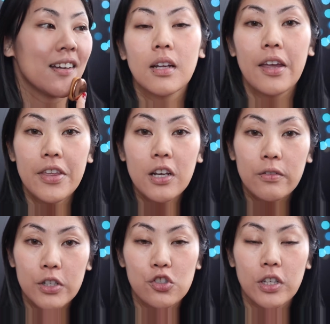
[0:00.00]
I think
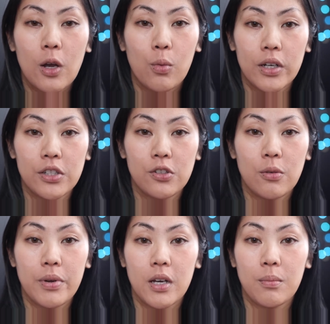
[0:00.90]
originally I wanted to do a
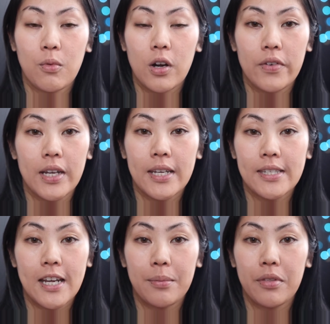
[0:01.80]
bit more of an
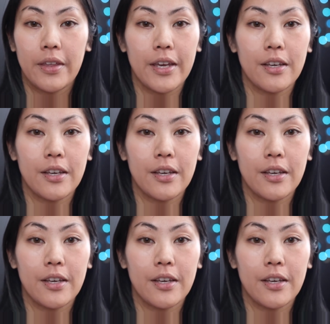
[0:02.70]
in-depth